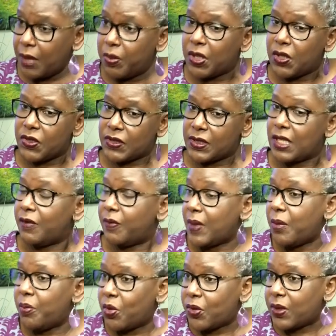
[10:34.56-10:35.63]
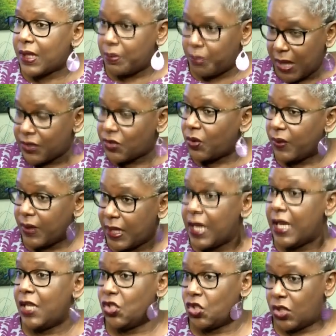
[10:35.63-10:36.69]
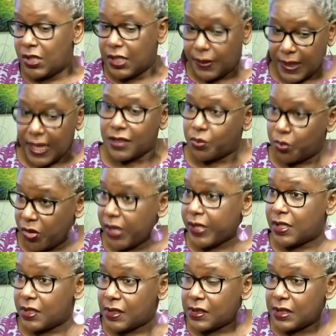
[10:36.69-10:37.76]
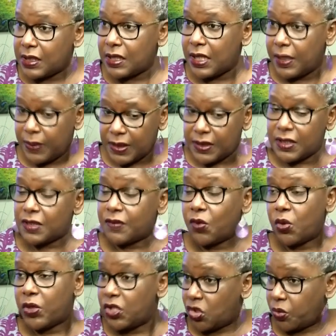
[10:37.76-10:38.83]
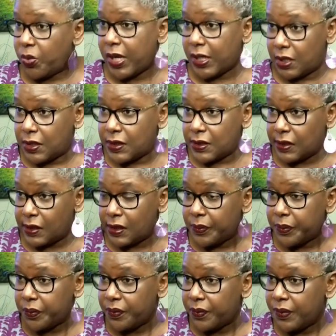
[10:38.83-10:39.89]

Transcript: Yeah, because if they both pass on the A gene at that pregnancy, and this is for each pregnancy.